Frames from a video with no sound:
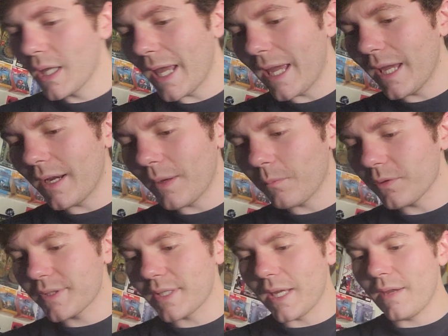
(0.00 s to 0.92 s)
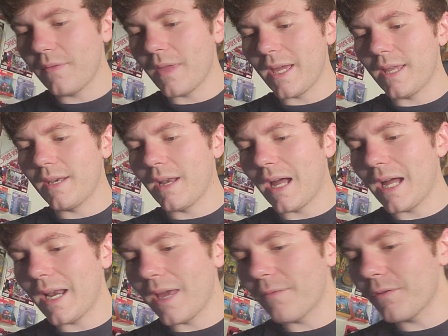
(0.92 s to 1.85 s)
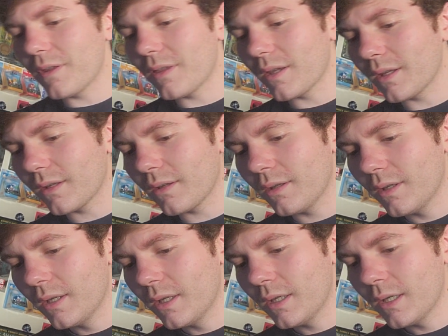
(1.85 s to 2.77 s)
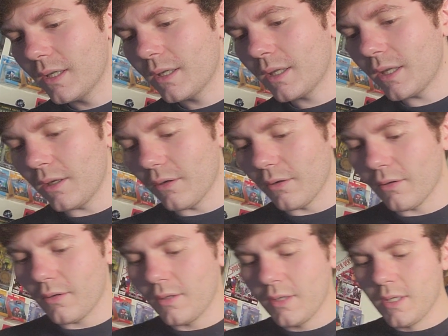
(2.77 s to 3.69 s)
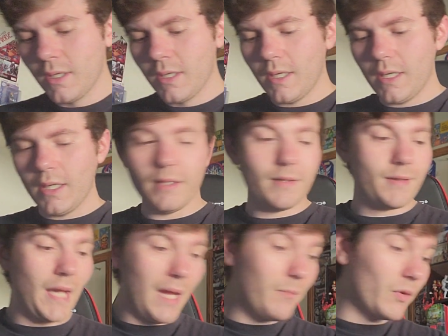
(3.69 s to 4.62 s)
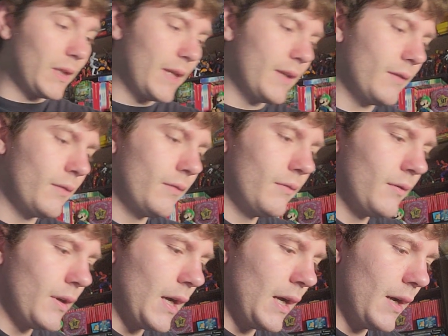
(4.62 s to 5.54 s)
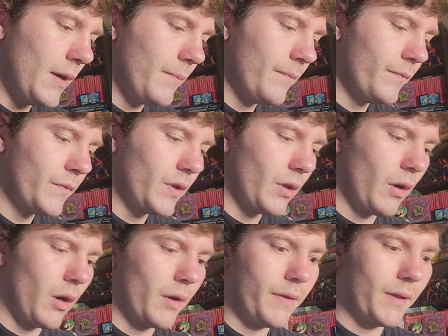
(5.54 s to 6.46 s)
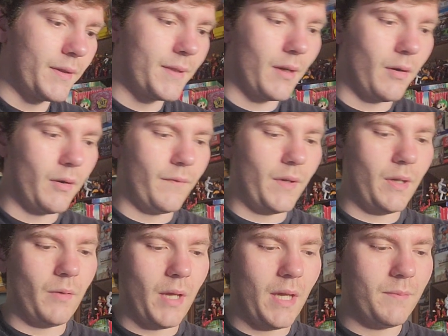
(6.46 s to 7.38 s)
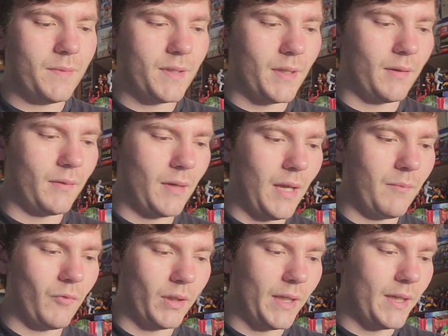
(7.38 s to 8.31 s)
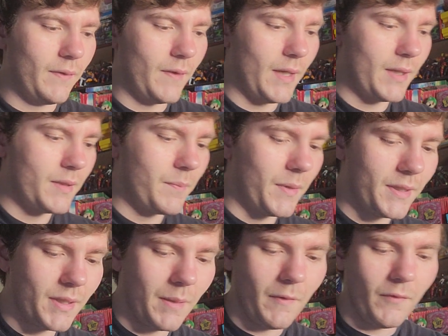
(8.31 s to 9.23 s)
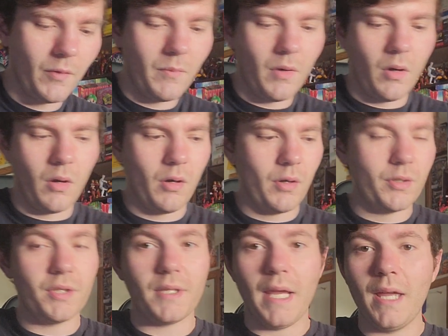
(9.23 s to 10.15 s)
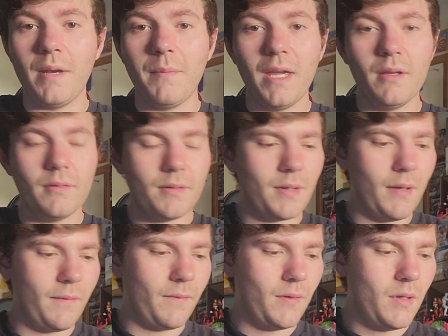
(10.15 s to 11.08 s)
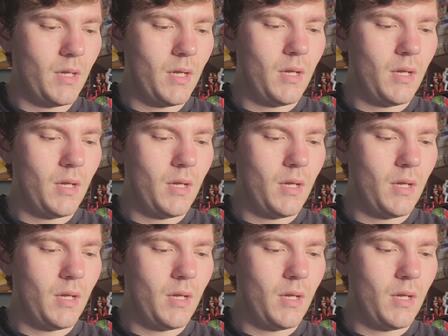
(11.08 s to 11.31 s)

And I will say that not everything here is game related. There are things that are video games and game related things, but some of them are just anime stuff,